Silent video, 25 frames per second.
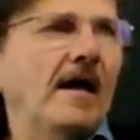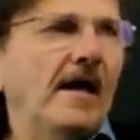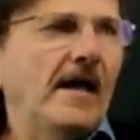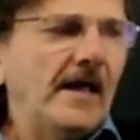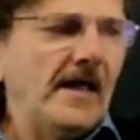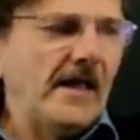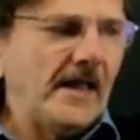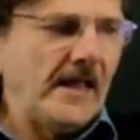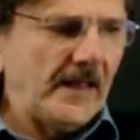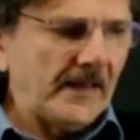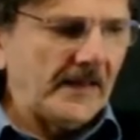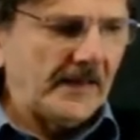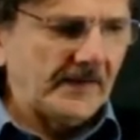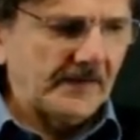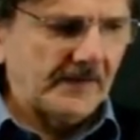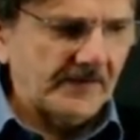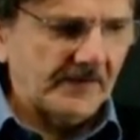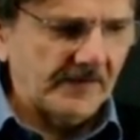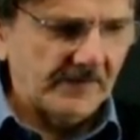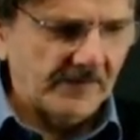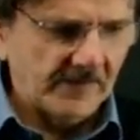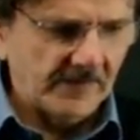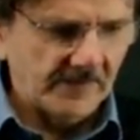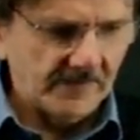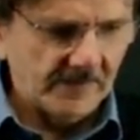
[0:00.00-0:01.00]
And
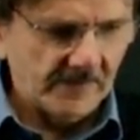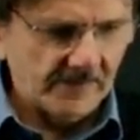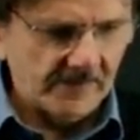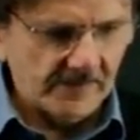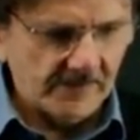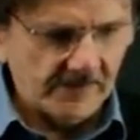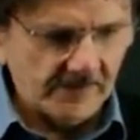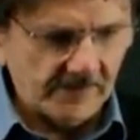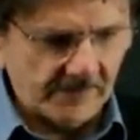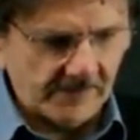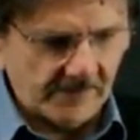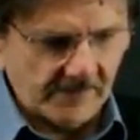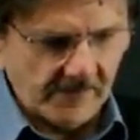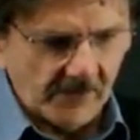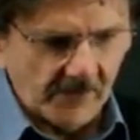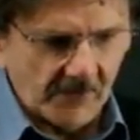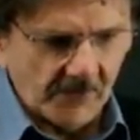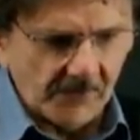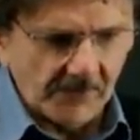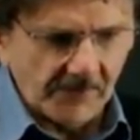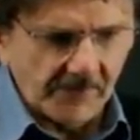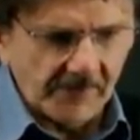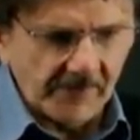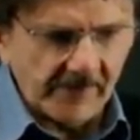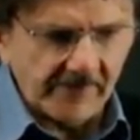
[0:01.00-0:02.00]

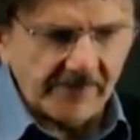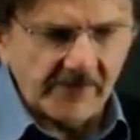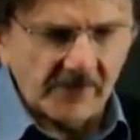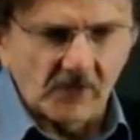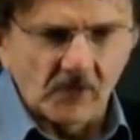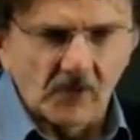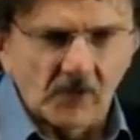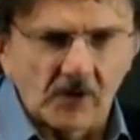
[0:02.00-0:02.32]
so in other